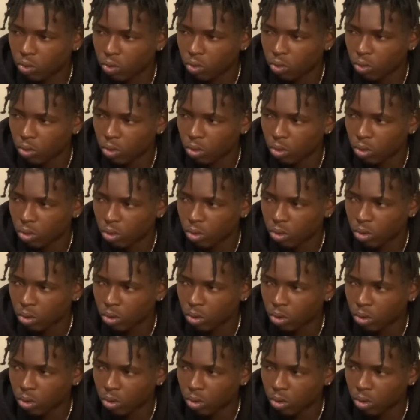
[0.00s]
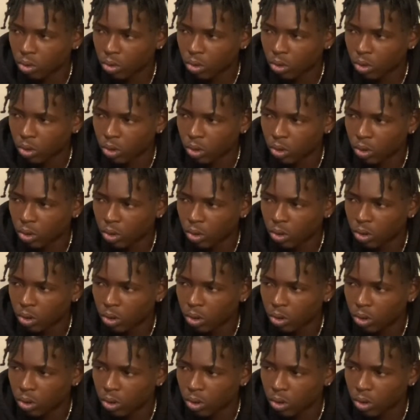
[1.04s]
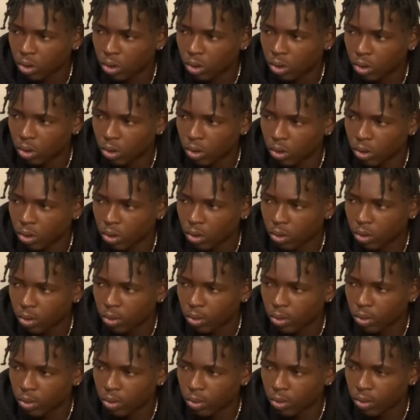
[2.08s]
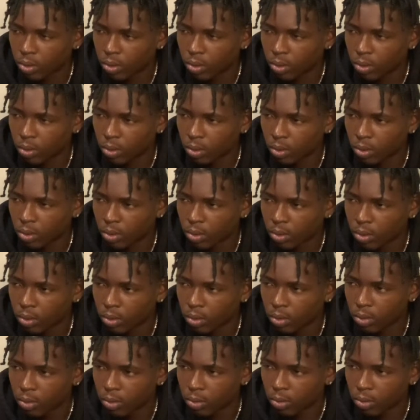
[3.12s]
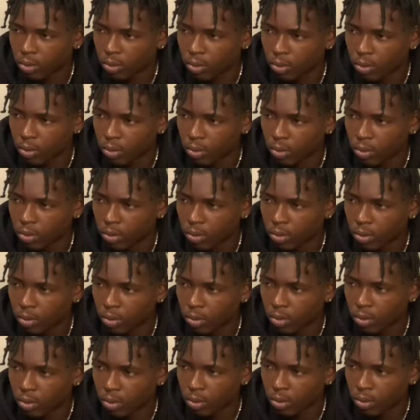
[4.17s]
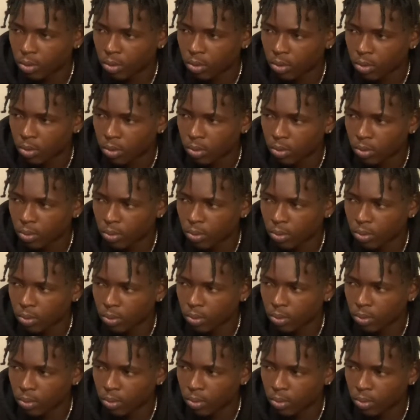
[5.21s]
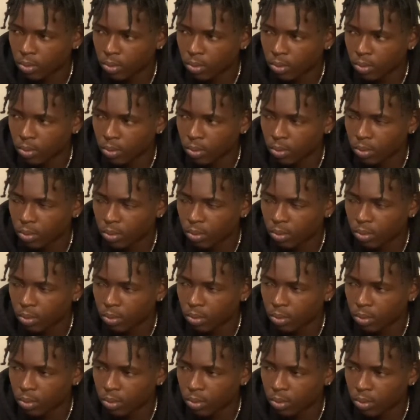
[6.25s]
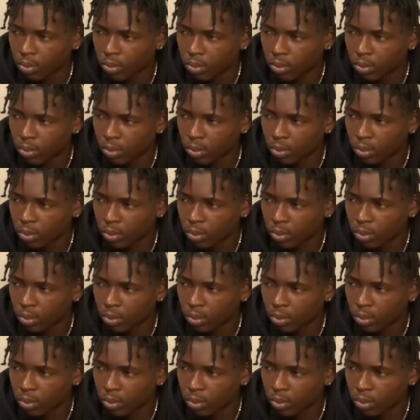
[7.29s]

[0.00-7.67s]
[no speech]